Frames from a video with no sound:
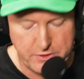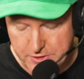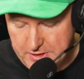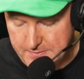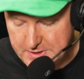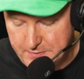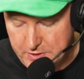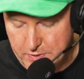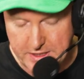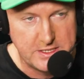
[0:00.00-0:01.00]
we used comes up
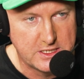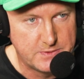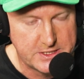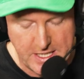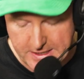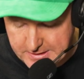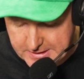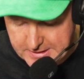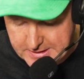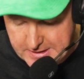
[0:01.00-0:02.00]
at 26%.
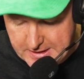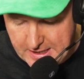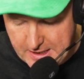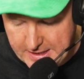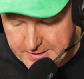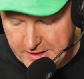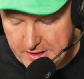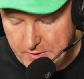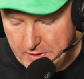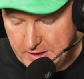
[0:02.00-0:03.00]
Uh,
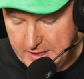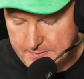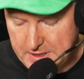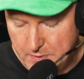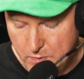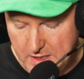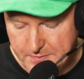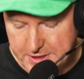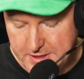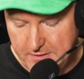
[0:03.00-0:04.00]
Antino only comes up at
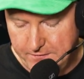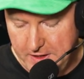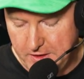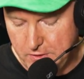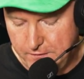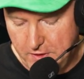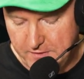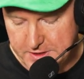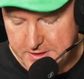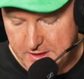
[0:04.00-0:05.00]
1%, Fangirl
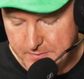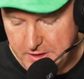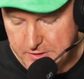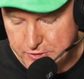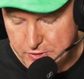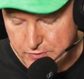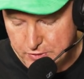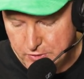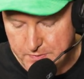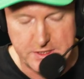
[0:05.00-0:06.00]
5%, Amelia's Jewel
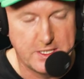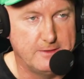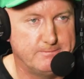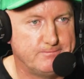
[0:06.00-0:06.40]
2%.